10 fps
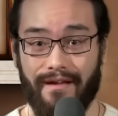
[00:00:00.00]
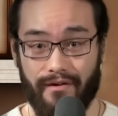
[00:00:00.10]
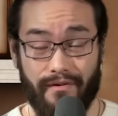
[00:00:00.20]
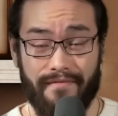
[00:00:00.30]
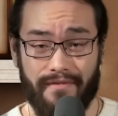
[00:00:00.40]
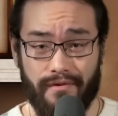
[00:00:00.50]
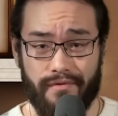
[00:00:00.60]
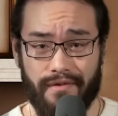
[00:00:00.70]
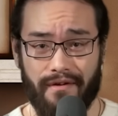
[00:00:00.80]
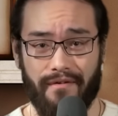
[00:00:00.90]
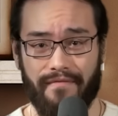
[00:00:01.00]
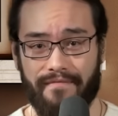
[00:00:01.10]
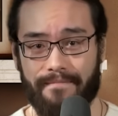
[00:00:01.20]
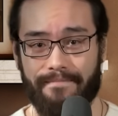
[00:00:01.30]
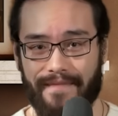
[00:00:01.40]
or even
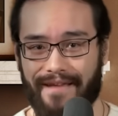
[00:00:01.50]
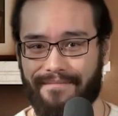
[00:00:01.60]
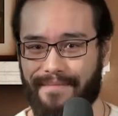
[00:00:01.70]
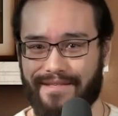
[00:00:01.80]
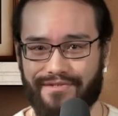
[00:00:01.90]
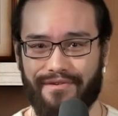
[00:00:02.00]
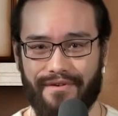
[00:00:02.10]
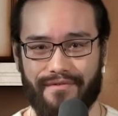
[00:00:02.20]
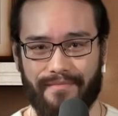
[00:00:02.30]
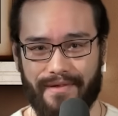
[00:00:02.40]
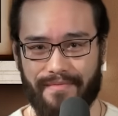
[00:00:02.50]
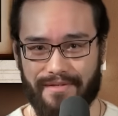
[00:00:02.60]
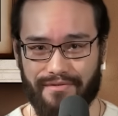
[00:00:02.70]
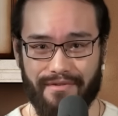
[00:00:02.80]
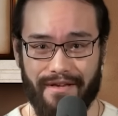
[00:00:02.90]
yourself, and make sure to use my
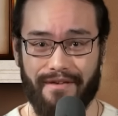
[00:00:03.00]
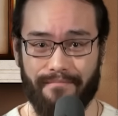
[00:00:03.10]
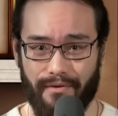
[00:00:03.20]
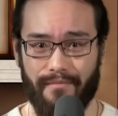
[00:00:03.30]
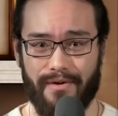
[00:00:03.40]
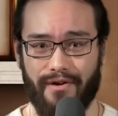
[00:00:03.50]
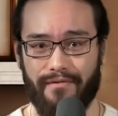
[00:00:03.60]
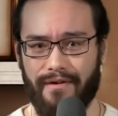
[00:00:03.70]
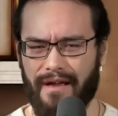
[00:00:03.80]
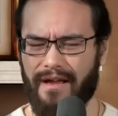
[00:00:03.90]
special link and promo code